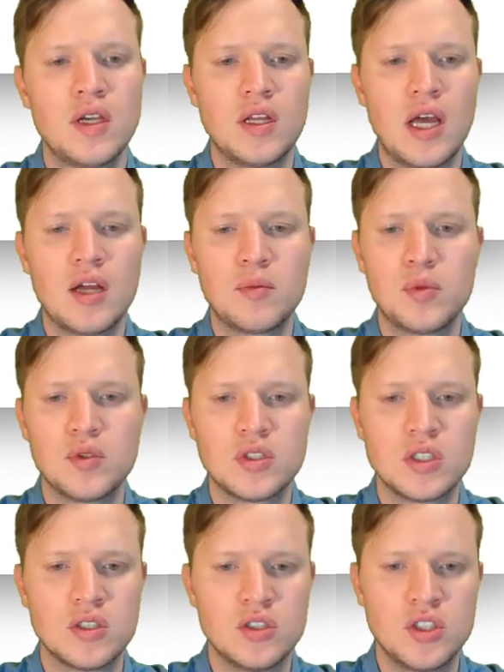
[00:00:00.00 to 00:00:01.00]
it
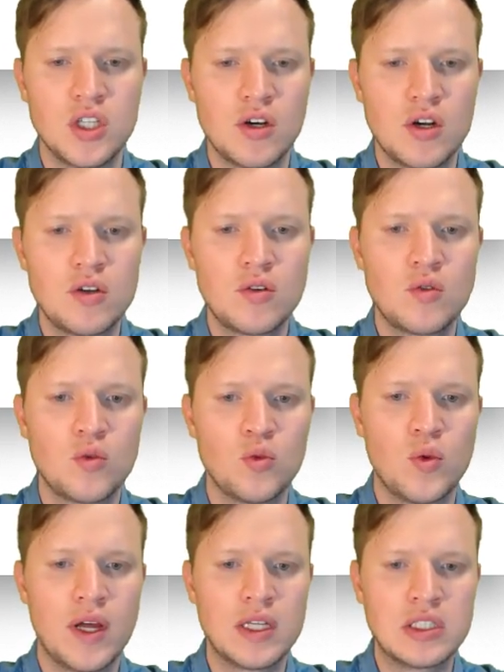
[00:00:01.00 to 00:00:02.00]
outputs 0,
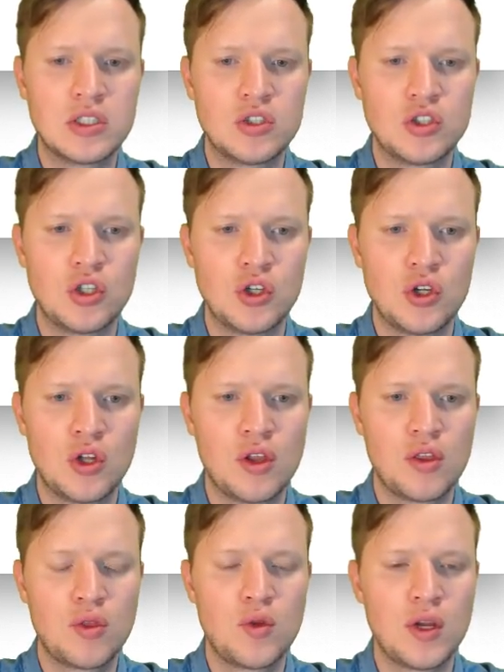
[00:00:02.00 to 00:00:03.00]
1, 2,
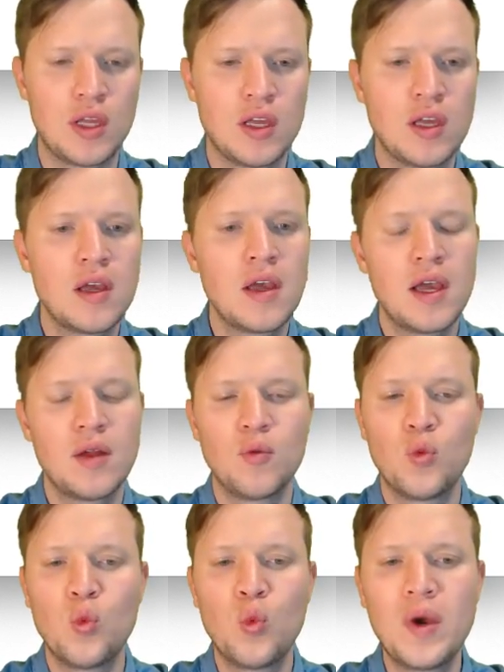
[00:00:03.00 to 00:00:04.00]
3. And
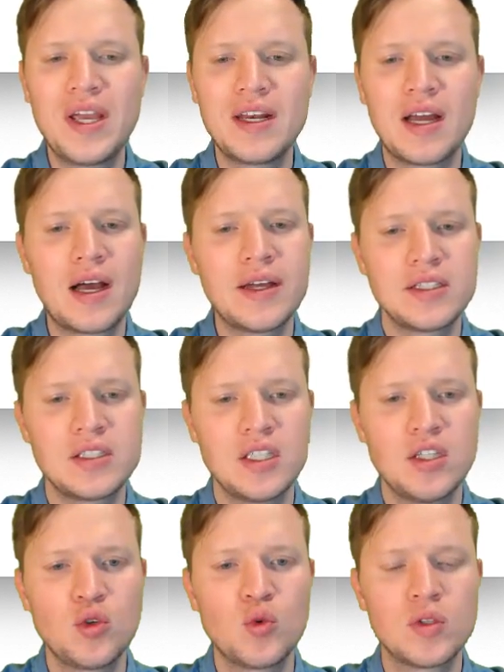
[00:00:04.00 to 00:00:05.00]
when I is
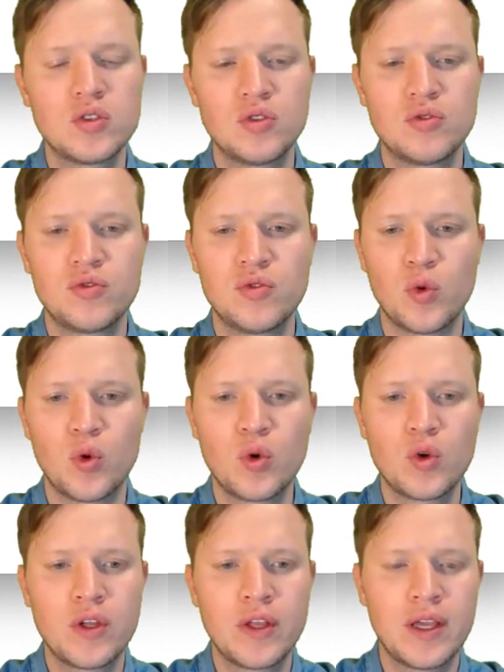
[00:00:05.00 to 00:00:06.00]
equal to
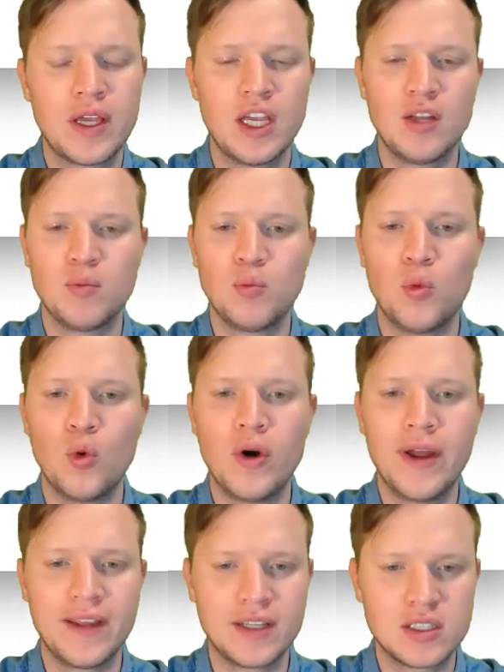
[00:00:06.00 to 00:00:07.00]
4, it
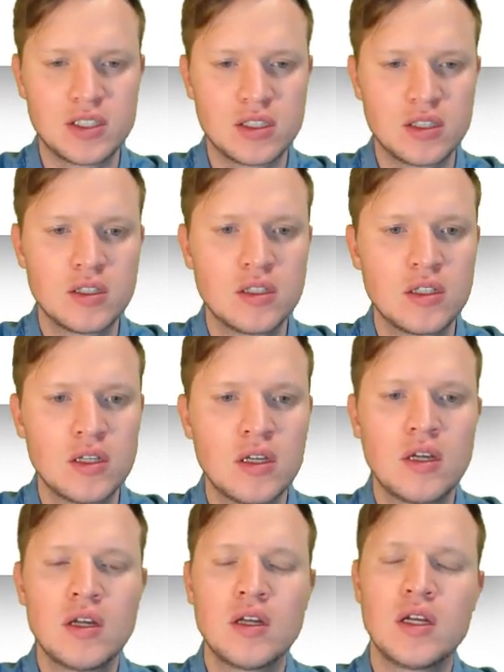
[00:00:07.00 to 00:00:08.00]
breaks.
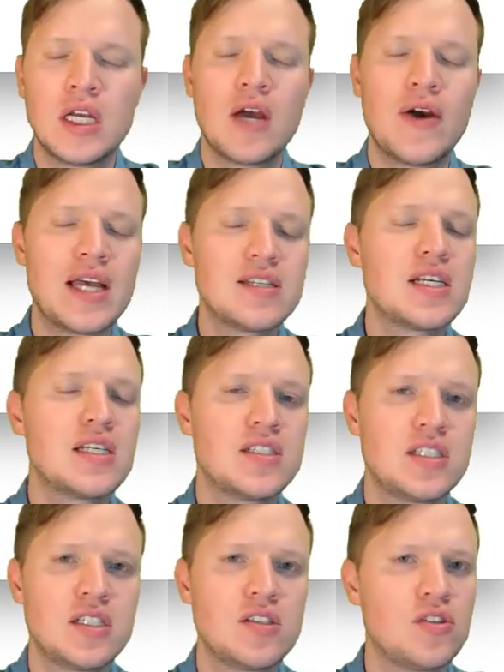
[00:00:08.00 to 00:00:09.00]
Now, as I
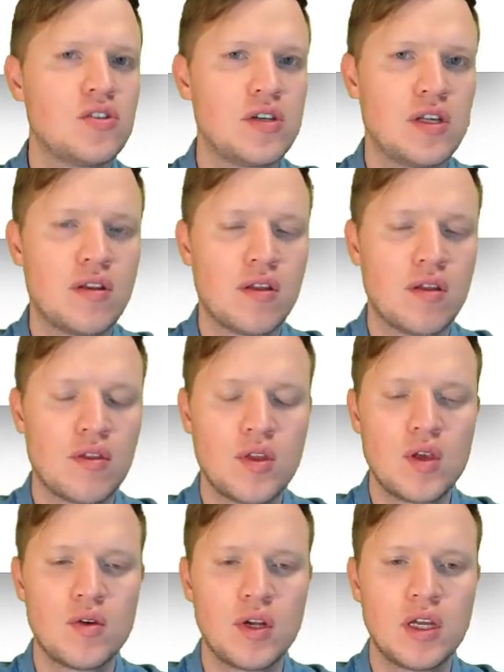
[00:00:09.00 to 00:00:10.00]
said to you in the
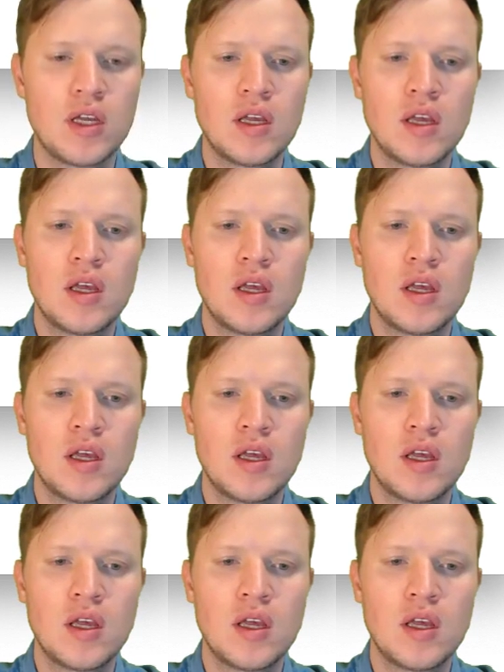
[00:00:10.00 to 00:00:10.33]
theory,